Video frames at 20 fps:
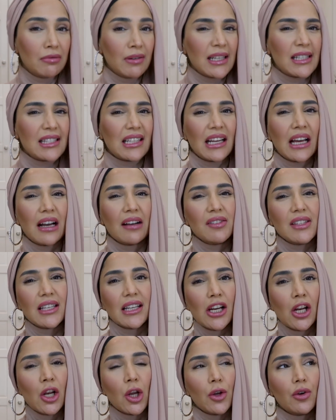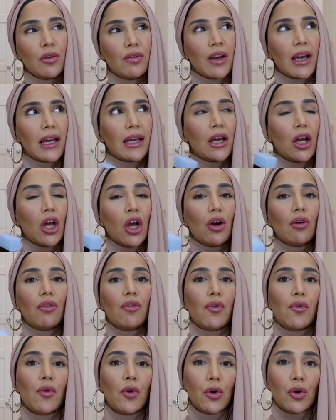recently. I've seen a lot of like
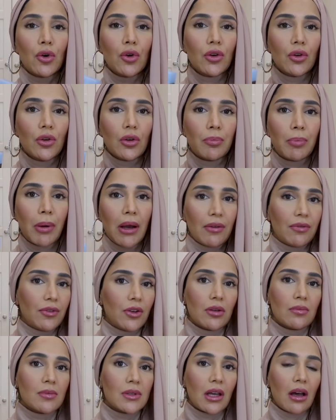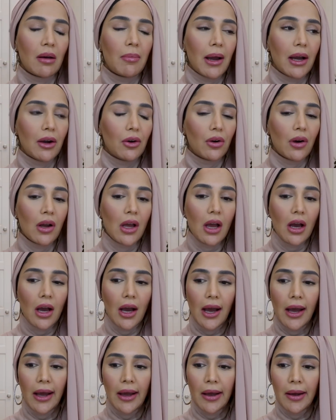floral perfumes come out.
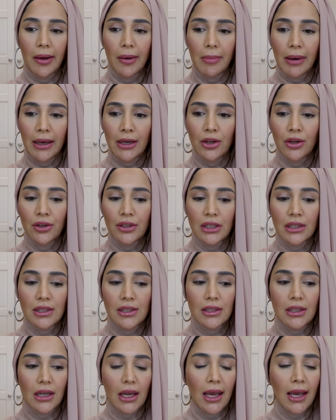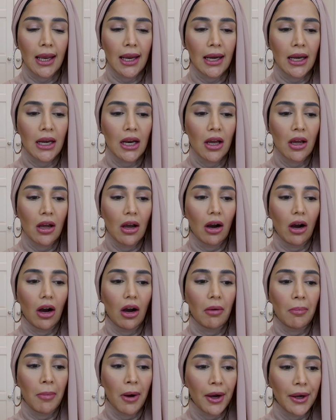I noticed in
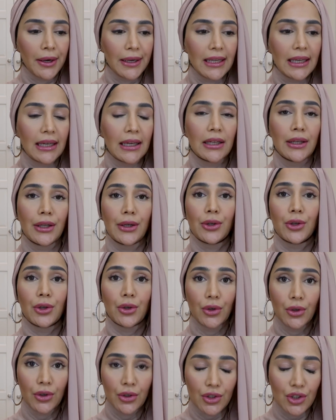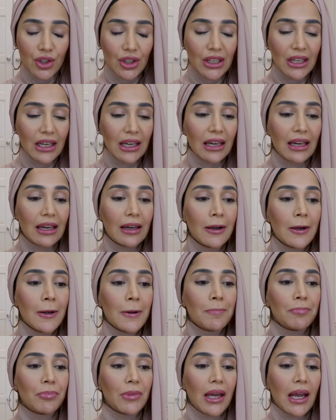Armani and in Gucci
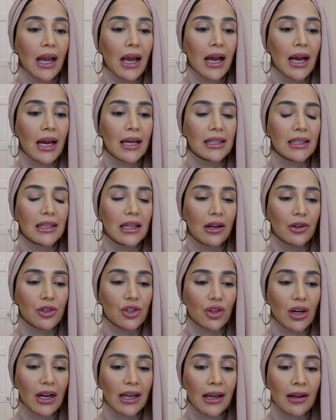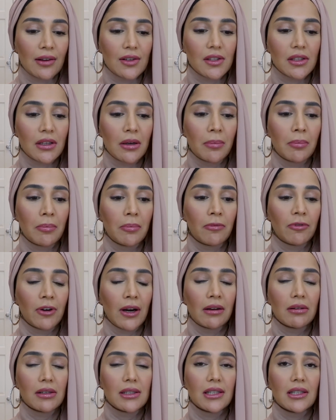they had, and then I was trying out some
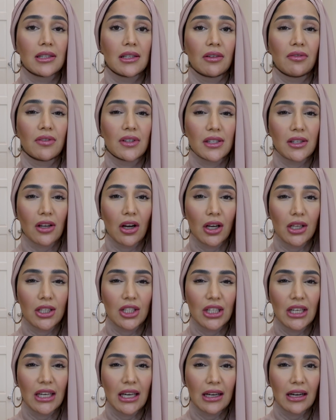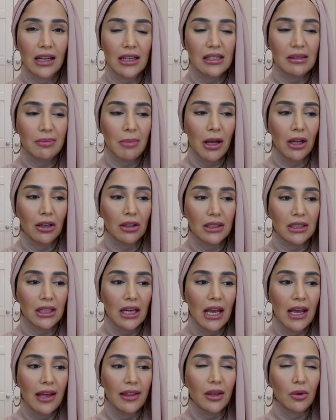fragrances in Versace and I smelt,
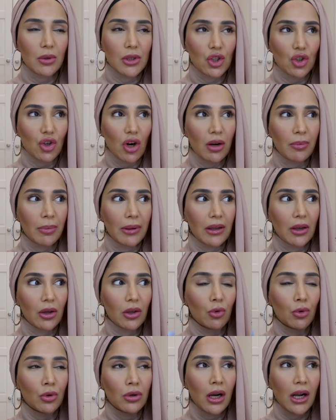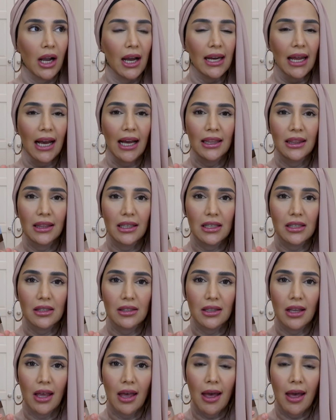they were strong, but they all kind of had this